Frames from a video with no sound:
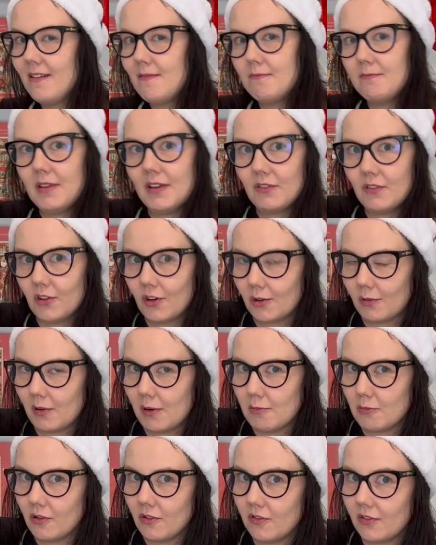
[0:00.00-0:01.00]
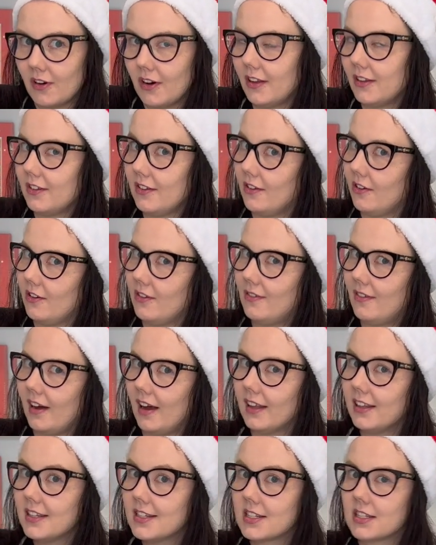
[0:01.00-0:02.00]
before we move on to
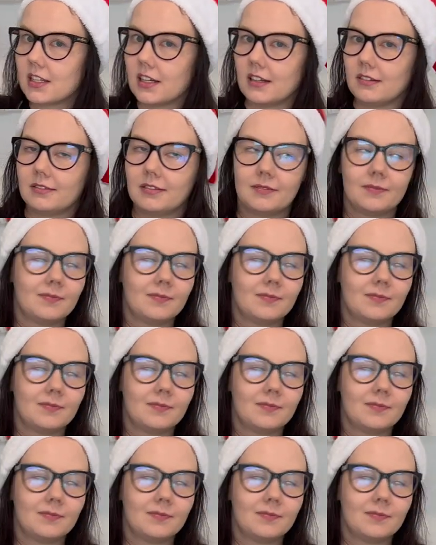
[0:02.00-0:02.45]
other stuff.